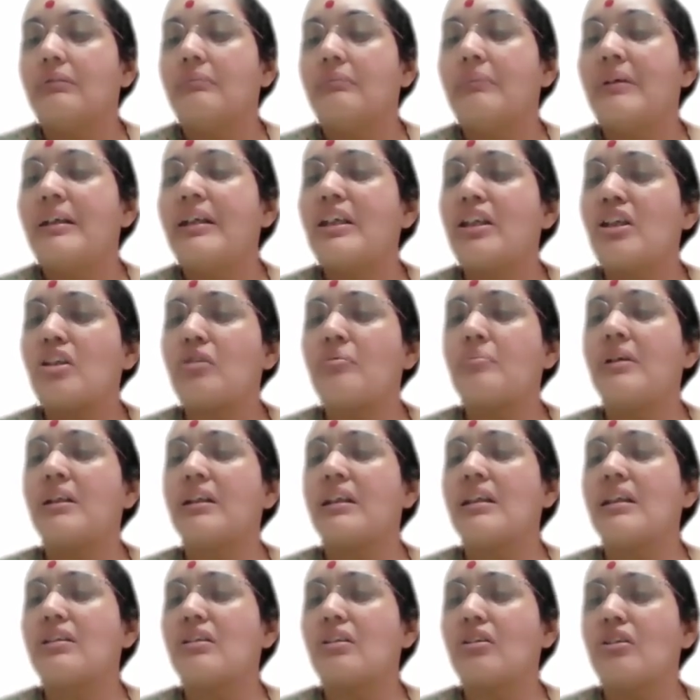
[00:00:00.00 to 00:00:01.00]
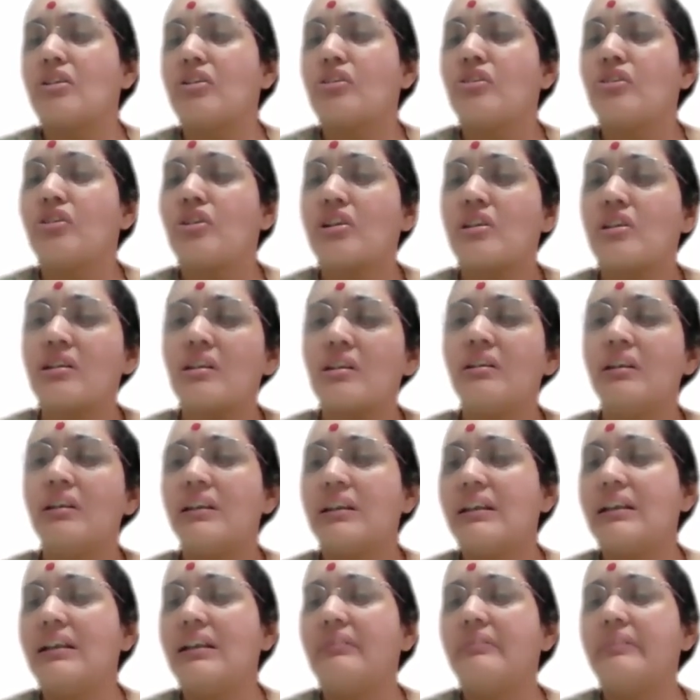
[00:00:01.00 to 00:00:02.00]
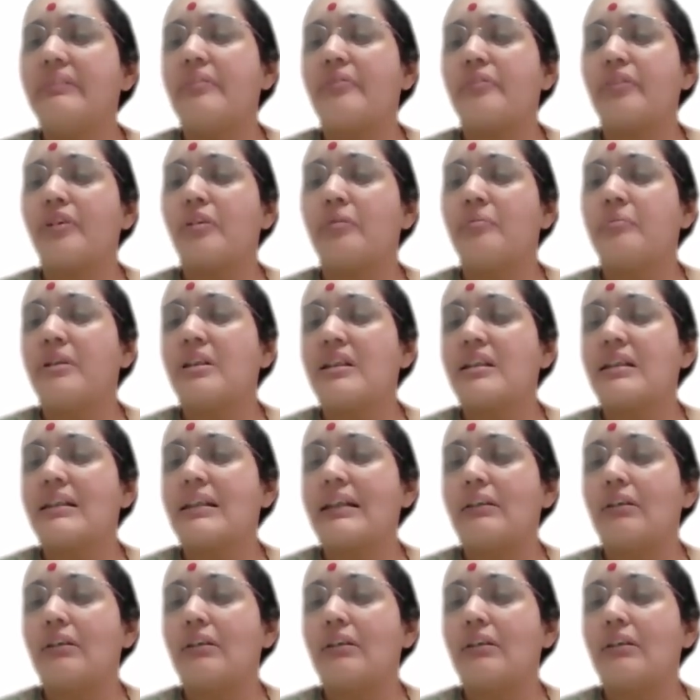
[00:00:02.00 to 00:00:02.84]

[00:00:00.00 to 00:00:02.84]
Mahishmati is also just a little away from this